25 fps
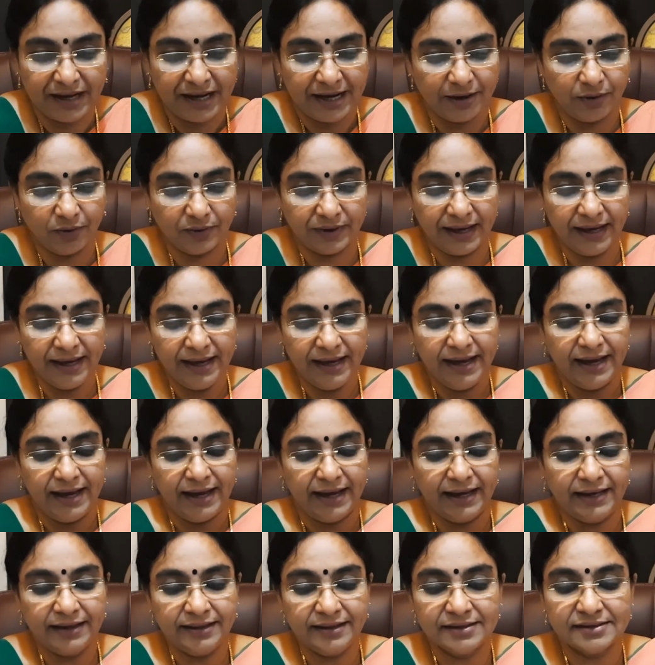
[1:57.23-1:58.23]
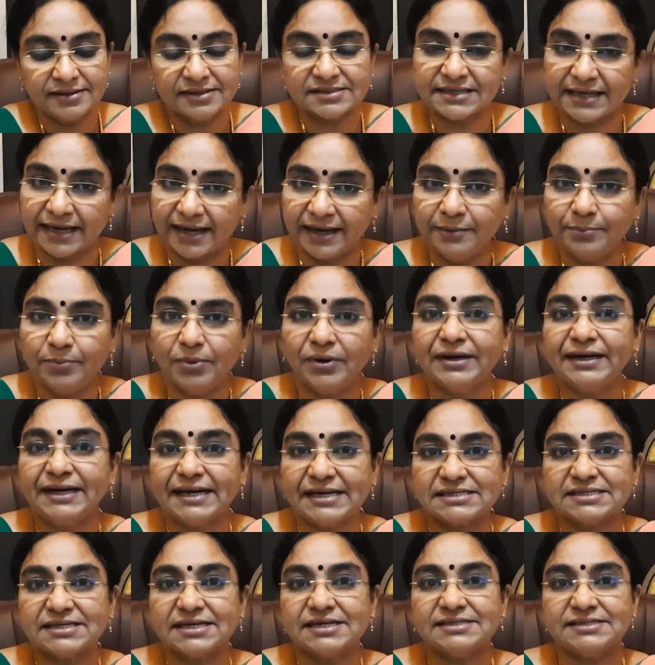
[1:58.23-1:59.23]
Okay, and the second point,
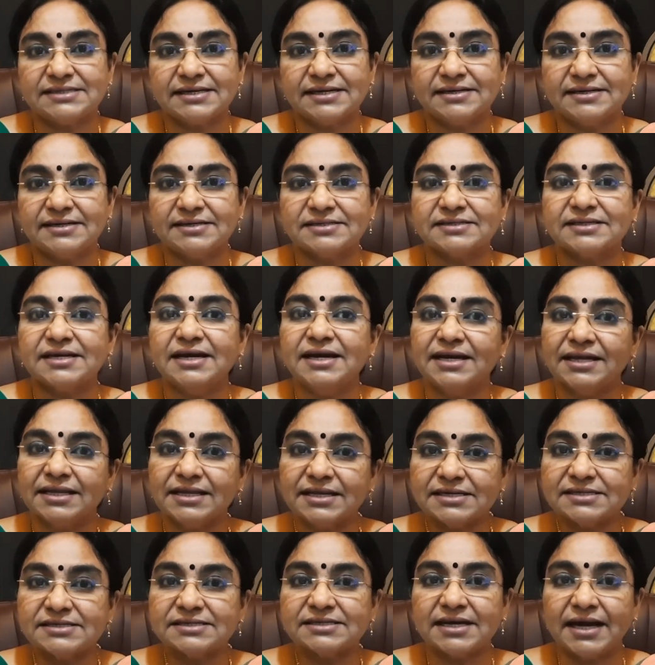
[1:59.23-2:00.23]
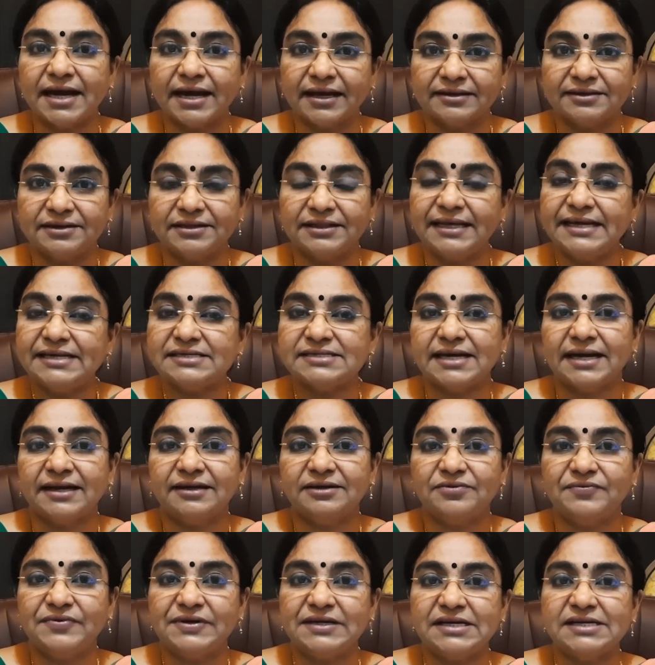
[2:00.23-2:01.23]
as I said, is these
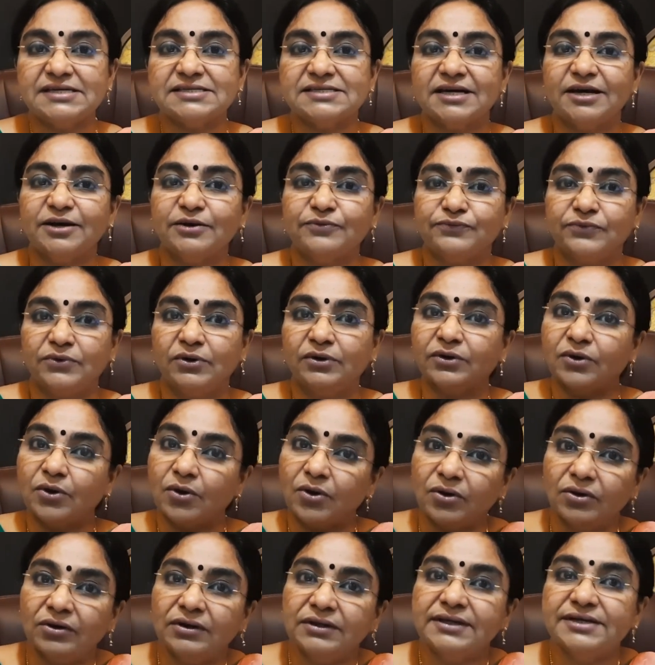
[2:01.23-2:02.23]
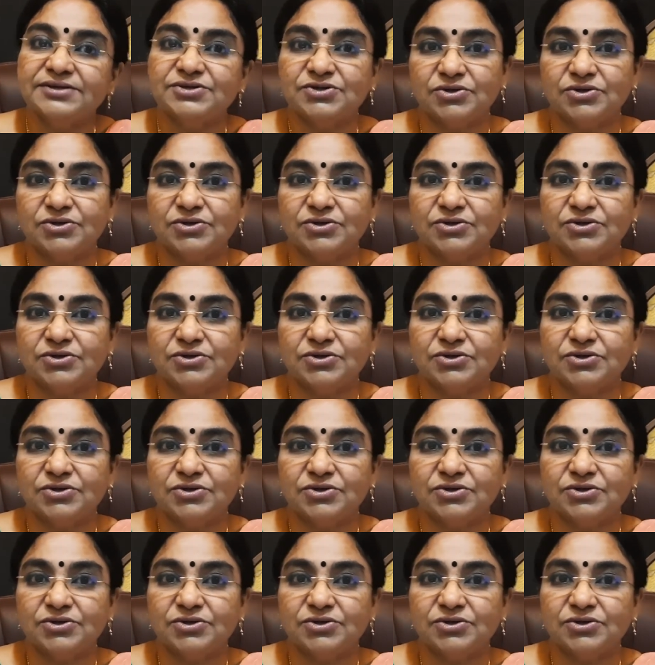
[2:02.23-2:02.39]
activities are for all the